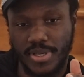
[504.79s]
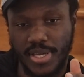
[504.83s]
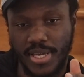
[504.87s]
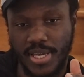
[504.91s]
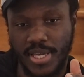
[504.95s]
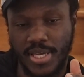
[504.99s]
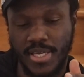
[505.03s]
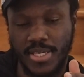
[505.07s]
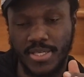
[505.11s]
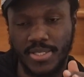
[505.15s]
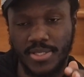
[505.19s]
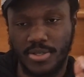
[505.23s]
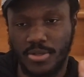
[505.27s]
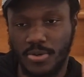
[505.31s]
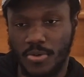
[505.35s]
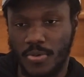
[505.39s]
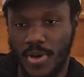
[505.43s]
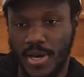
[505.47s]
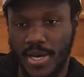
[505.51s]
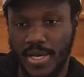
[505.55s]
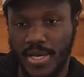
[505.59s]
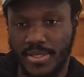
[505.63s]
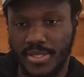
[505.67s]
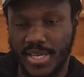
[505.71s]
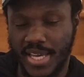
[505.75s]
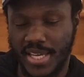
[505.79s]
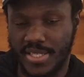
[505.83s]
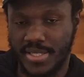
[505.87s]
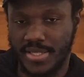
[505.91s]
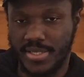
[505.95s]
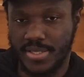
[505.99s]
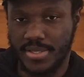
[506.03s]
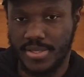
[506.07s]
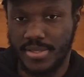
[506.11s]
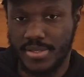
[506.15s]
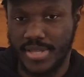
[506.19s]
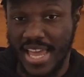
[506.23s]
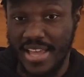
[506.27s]
is quite
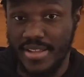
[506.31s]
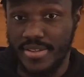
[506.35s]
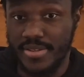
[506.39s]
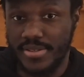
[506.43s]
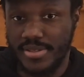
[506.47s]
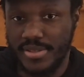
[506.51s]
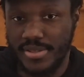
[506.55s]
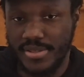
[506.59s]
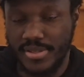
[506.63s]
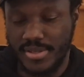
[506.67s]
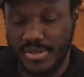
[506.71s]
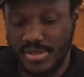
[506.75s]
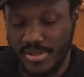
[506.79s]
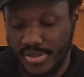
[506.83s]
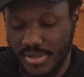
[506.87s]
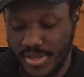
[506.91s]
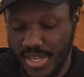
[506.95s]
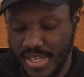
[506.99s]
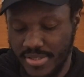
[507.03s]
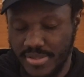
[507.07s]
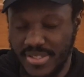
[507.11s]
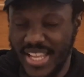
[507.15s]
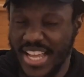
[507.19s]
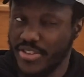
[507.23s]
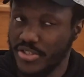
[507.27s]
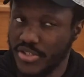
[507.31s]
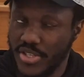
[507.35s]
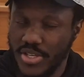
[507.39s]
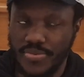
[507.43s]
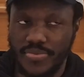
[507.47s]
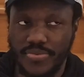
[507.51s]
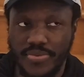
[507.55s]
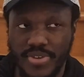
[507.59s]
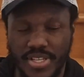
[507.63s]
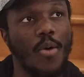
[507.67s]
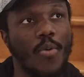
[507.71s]
extensive.